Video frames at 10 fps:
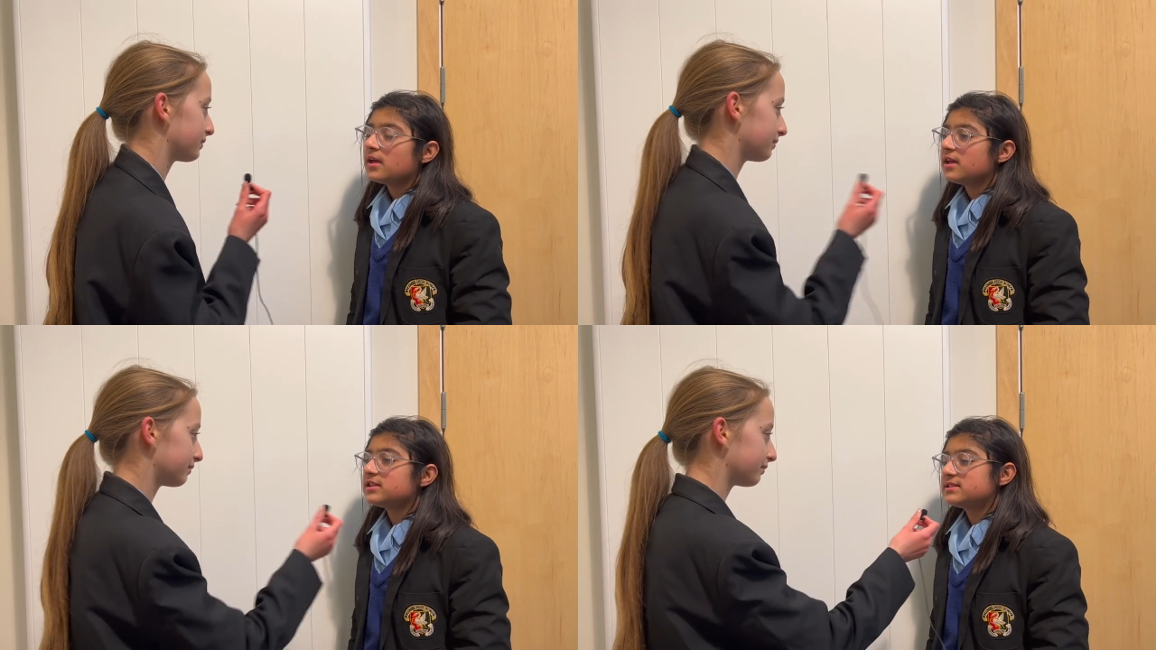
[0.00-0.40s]

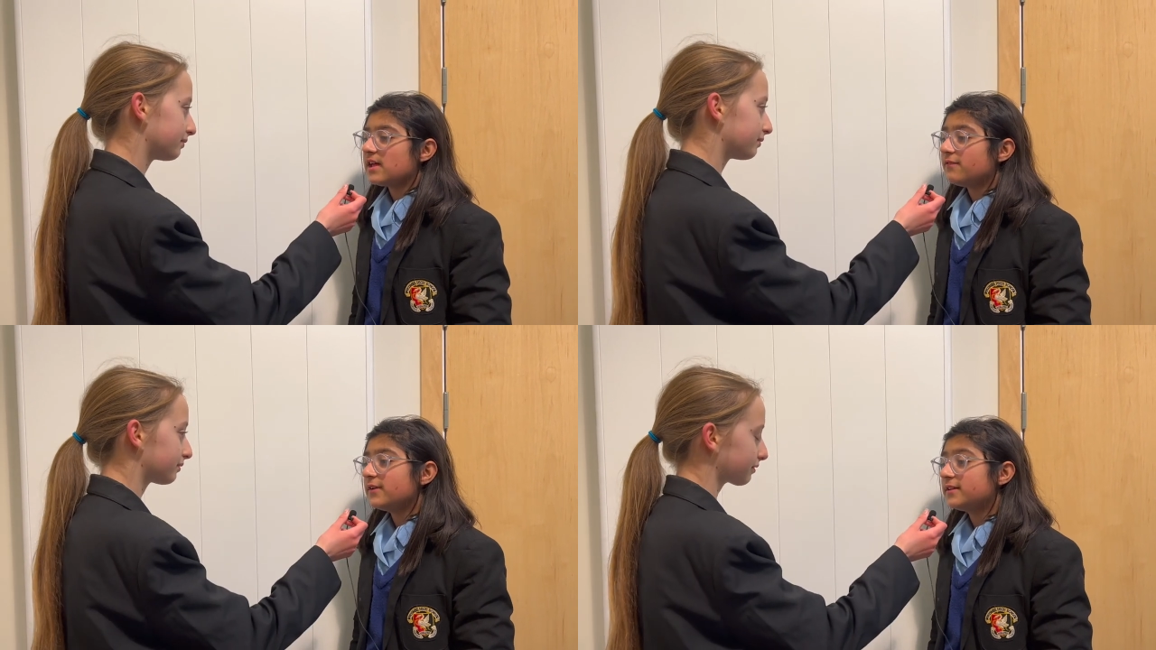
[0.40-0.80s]
Speaker 1: It's
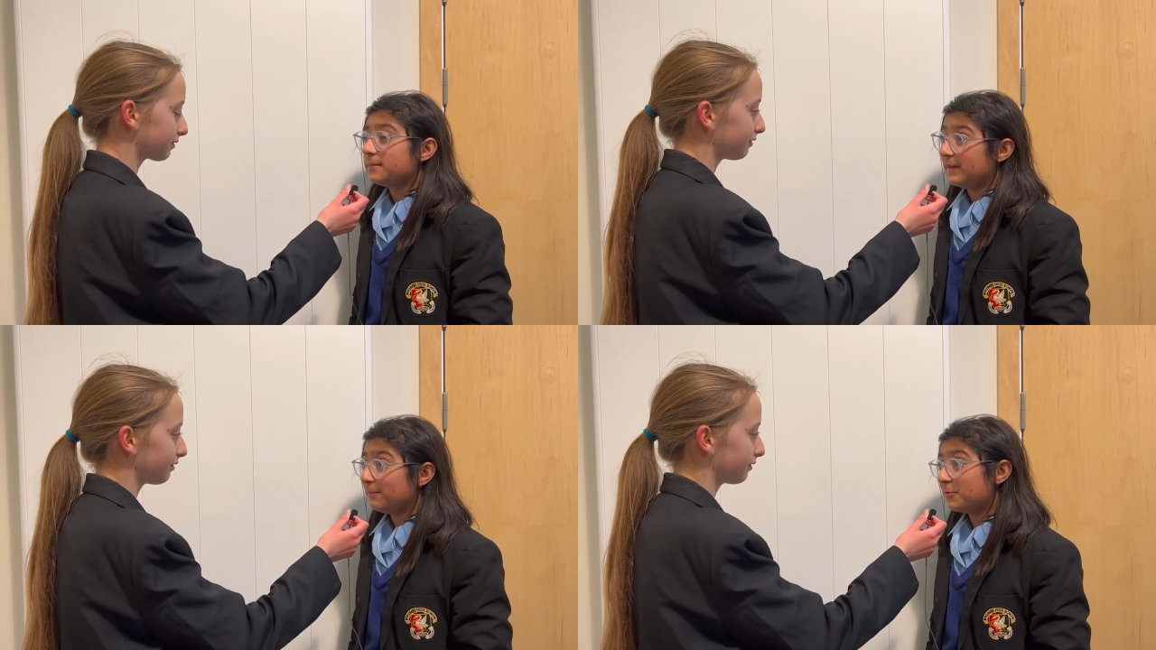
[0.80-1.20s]
definitely
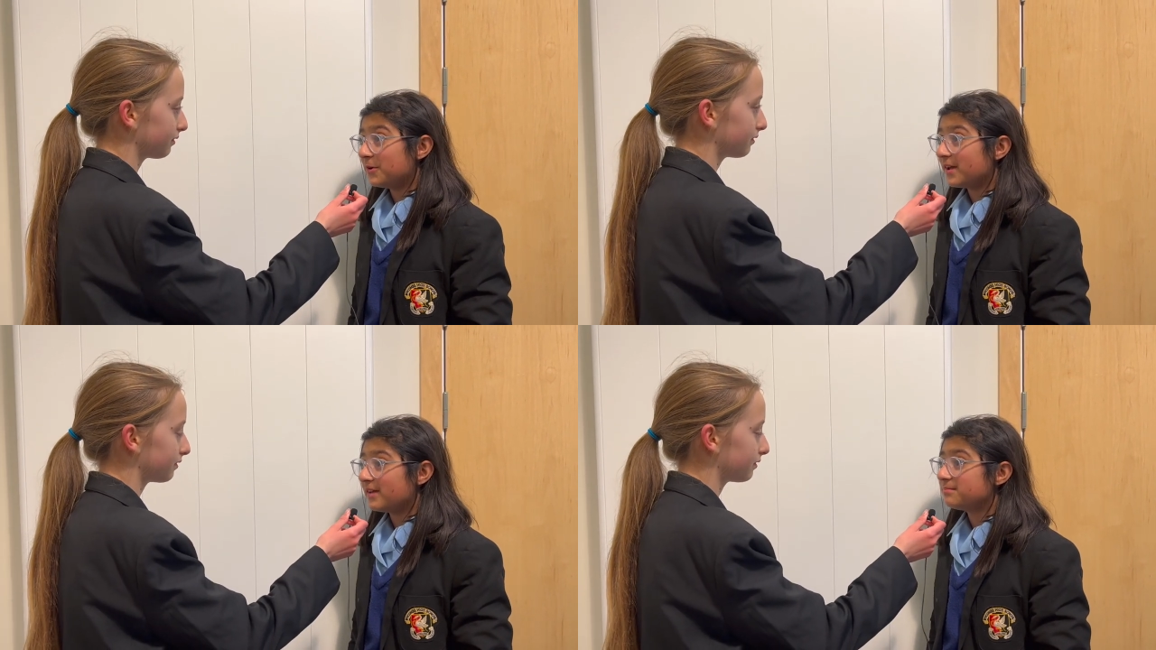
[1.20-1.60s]
the people
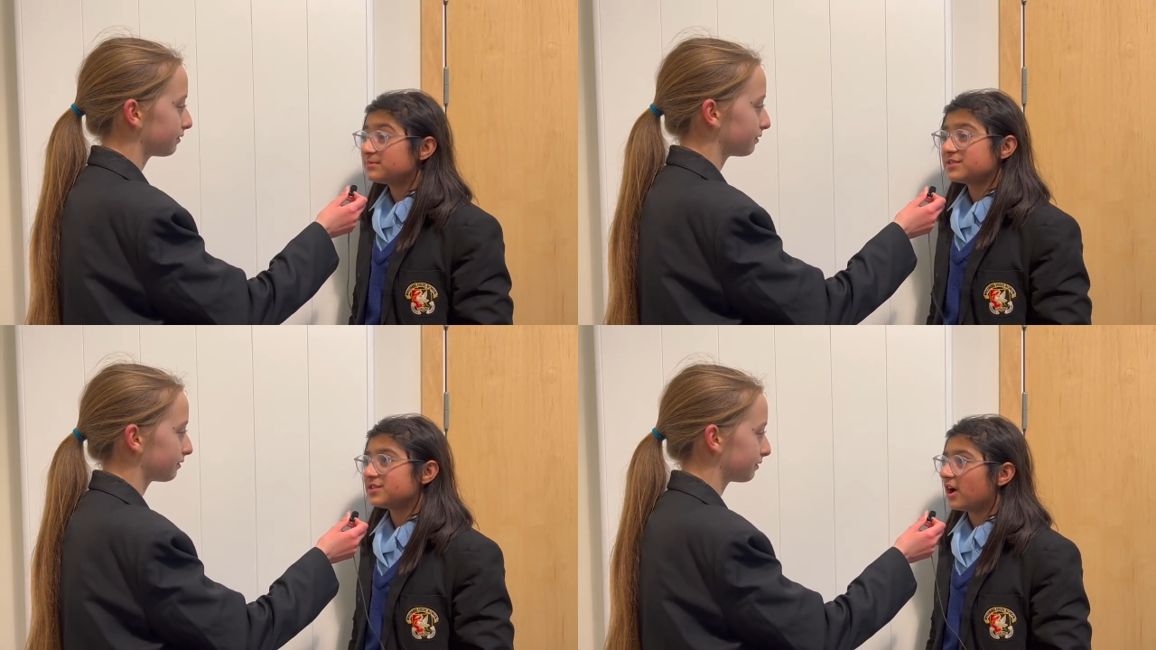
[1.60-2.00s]
here,
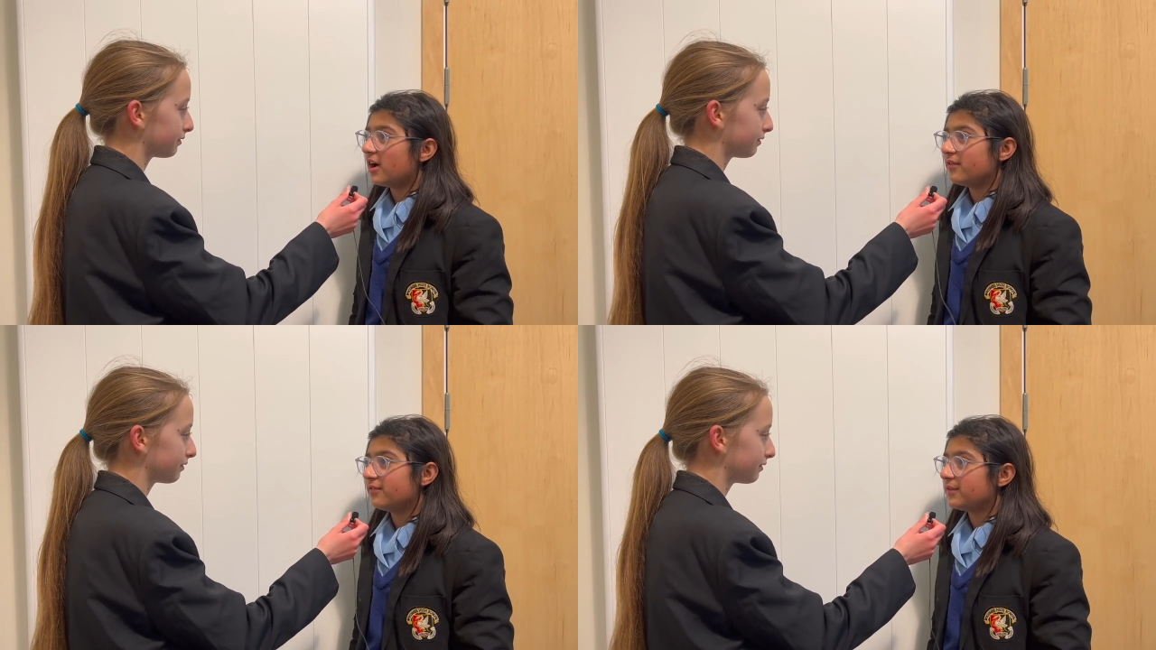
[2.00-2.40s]

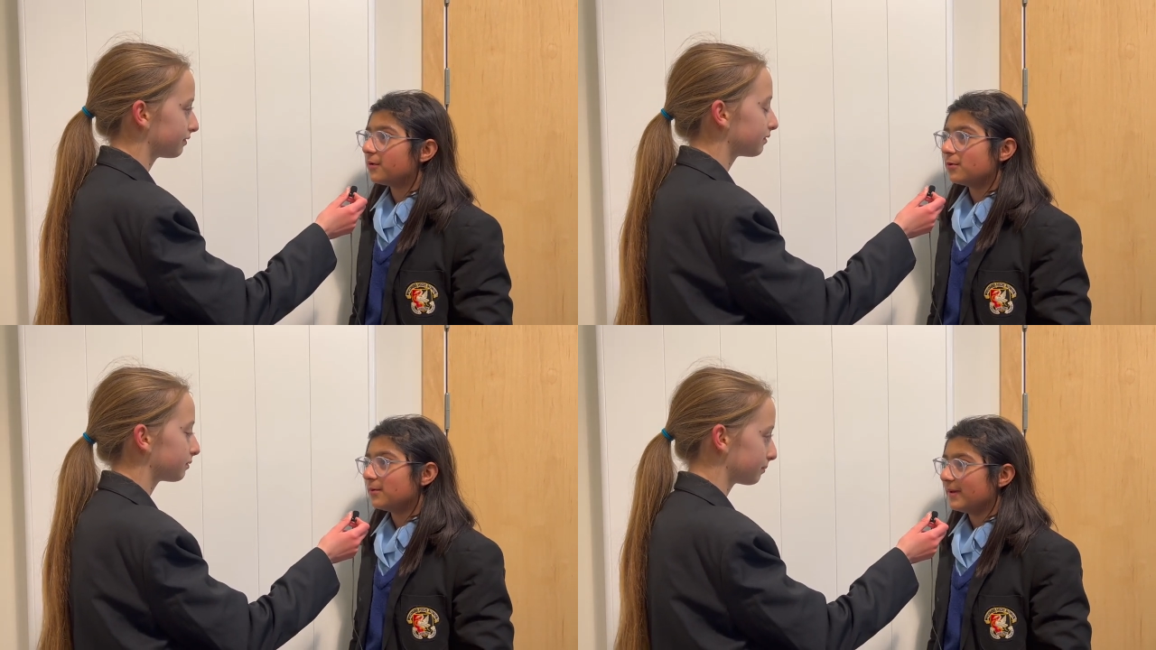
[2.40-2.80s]
staff,
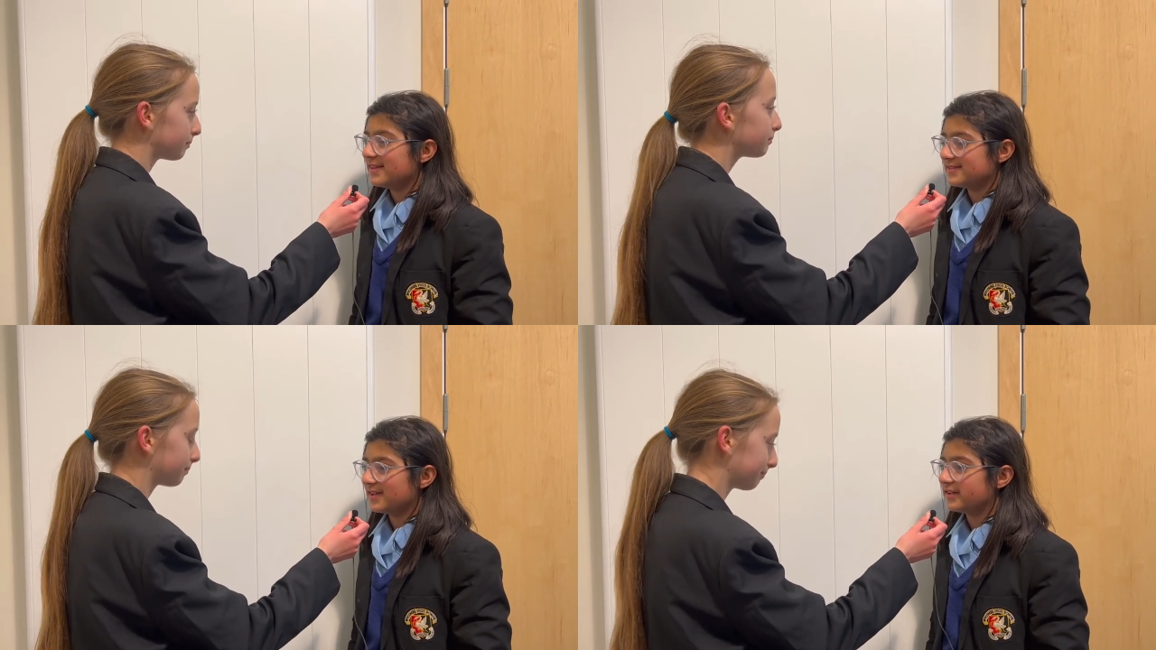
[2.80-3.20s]
they're all
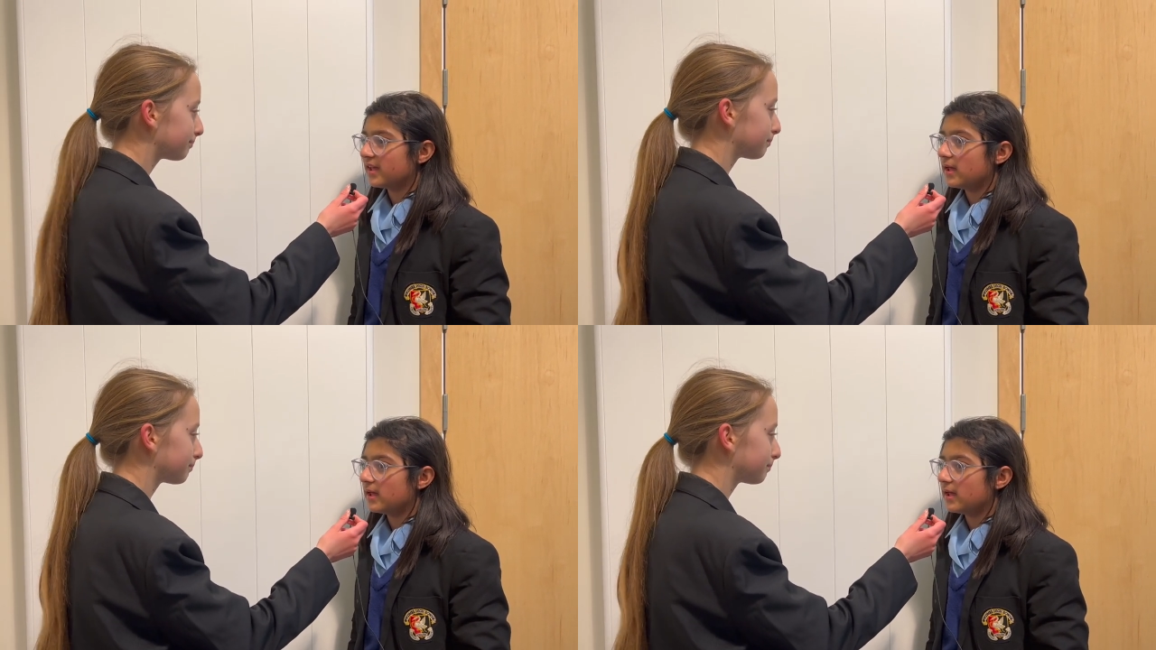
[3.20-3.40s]
amazing,